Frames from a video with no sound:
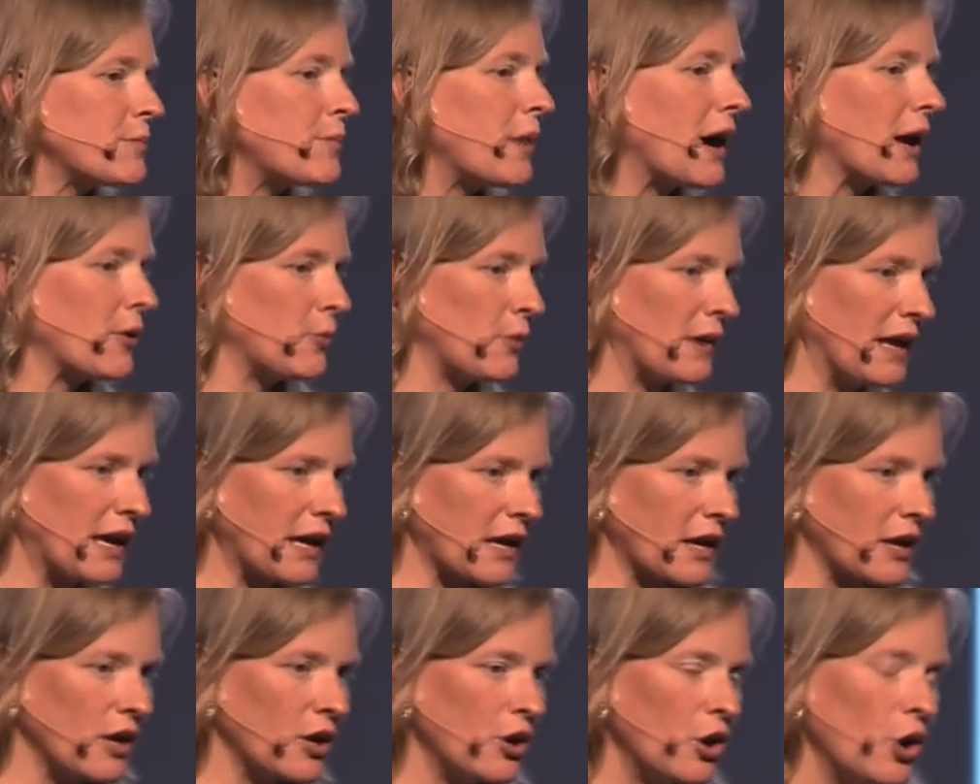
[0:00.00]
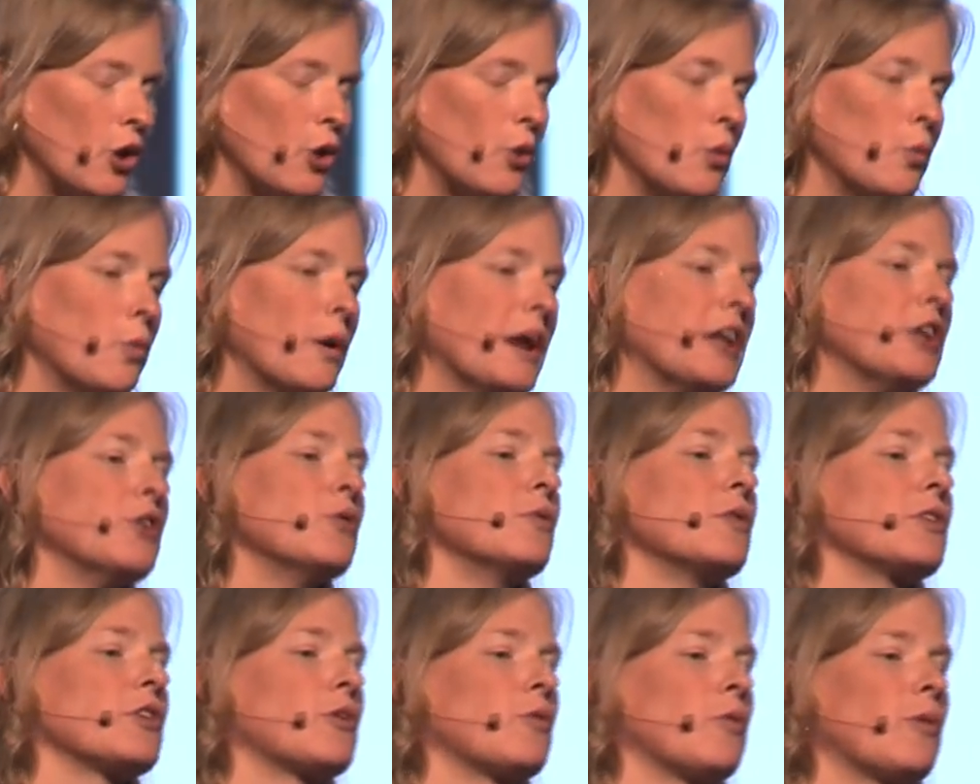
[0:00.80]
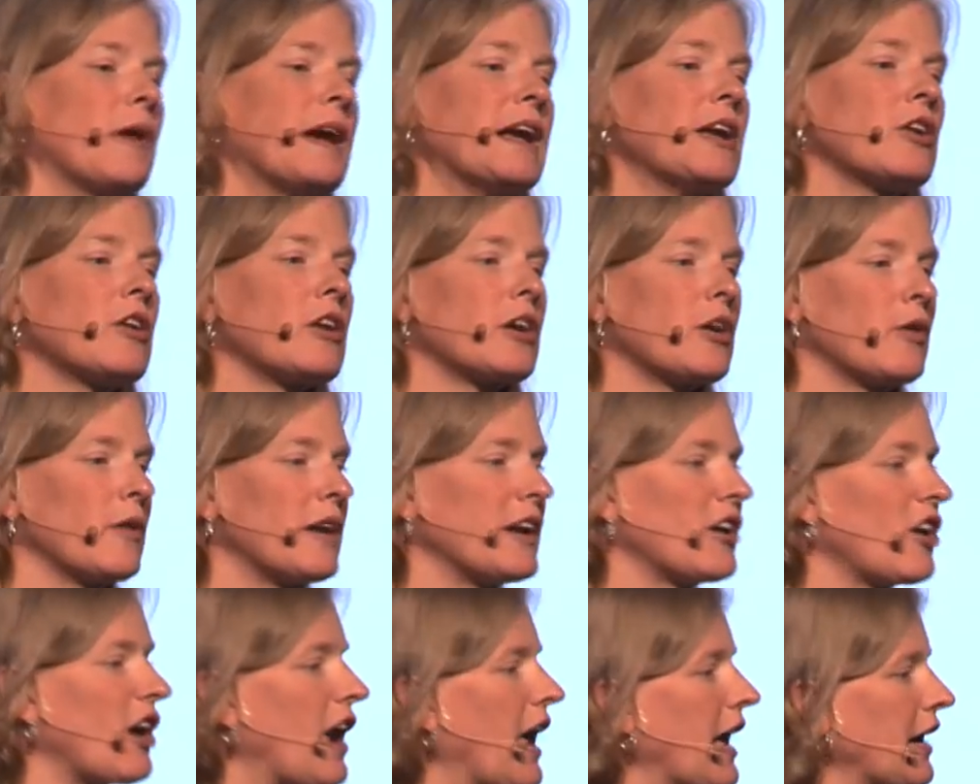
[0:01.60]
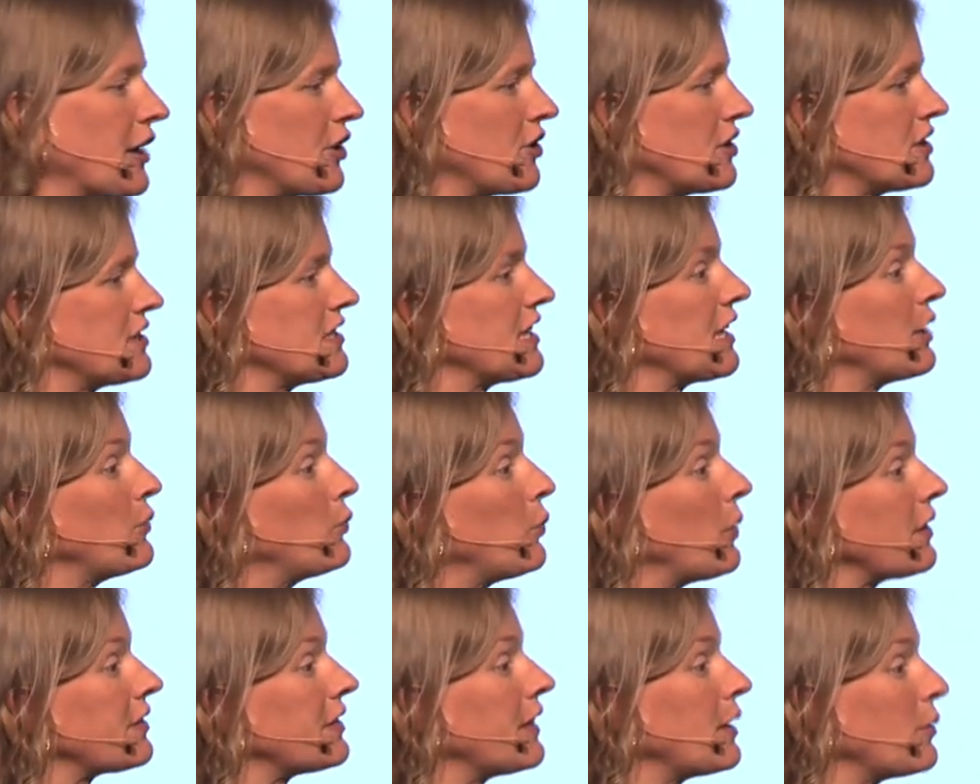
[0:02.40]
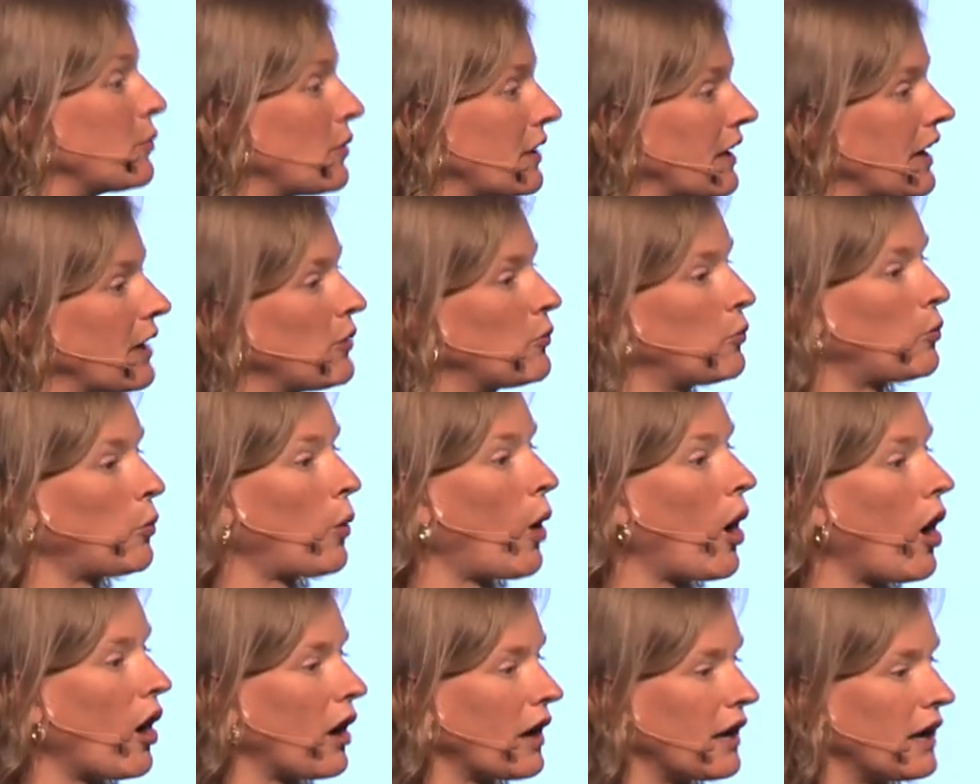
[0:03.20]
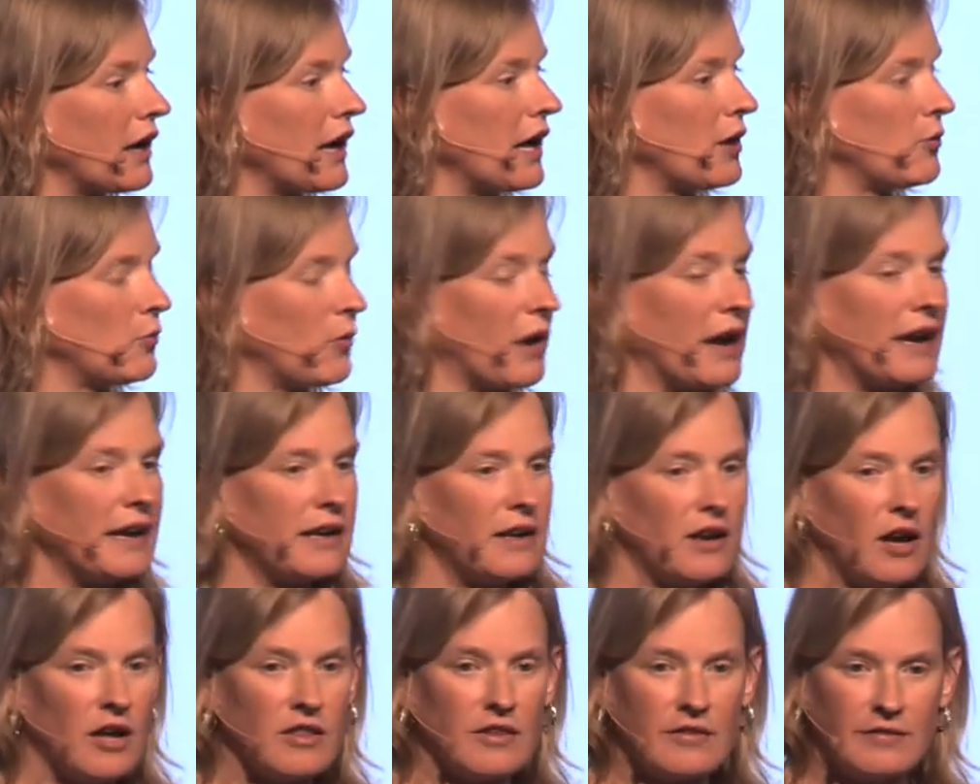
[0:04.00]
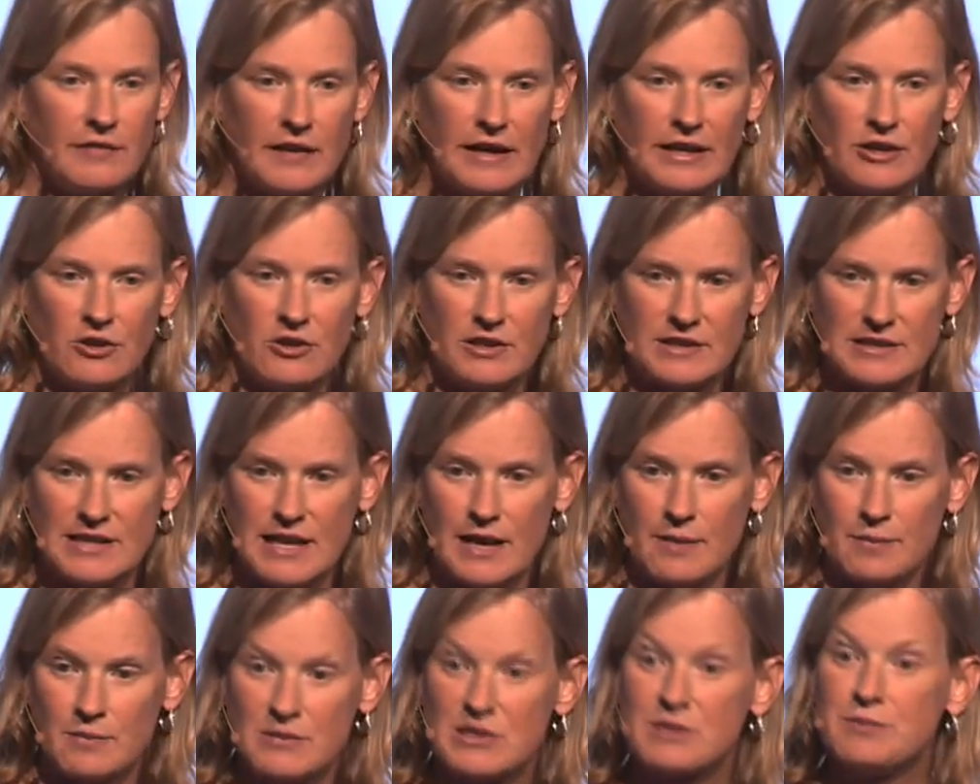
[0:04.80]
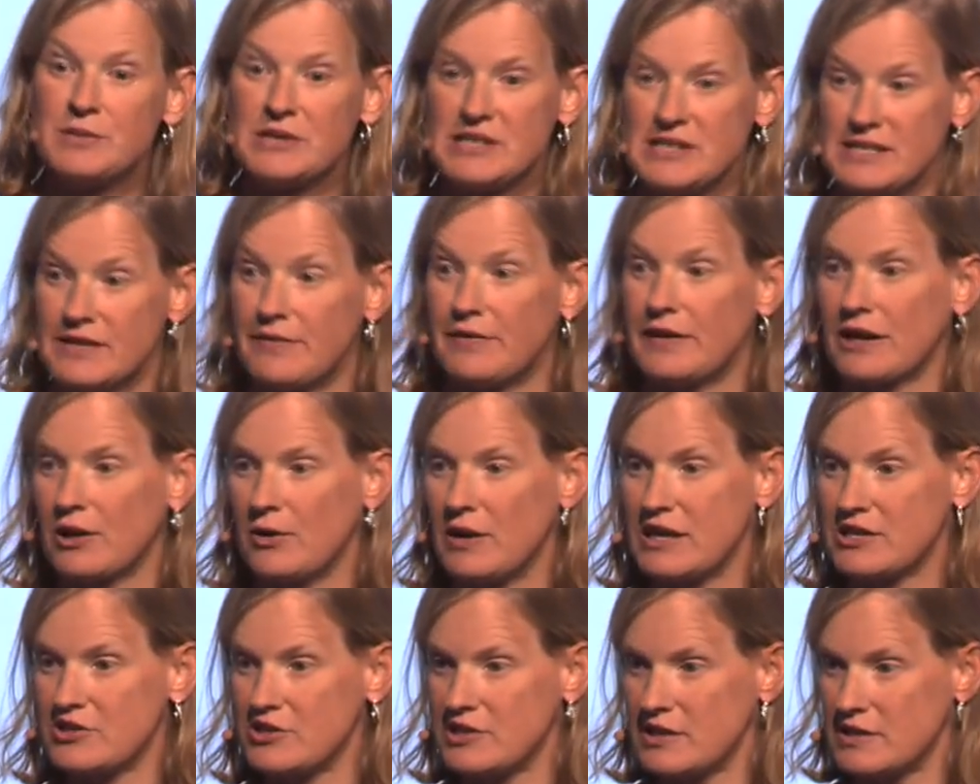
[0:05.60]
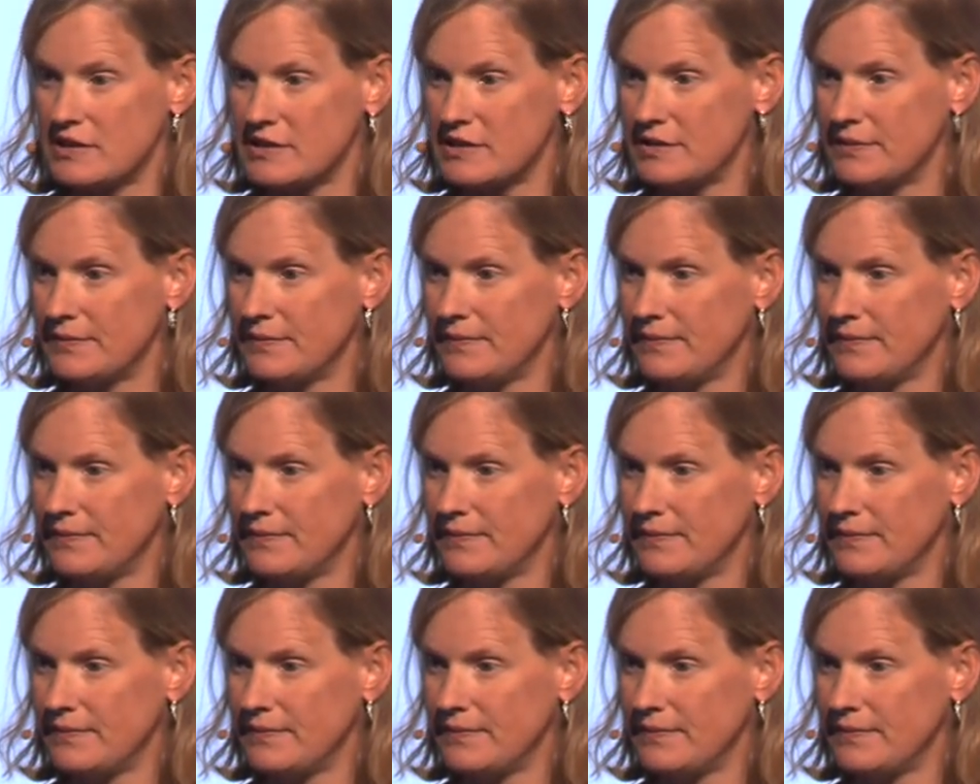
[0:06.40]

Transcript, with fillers: by week, we knew with greater and greater accuracy what they would get wrong and right on the final exam, specific questions.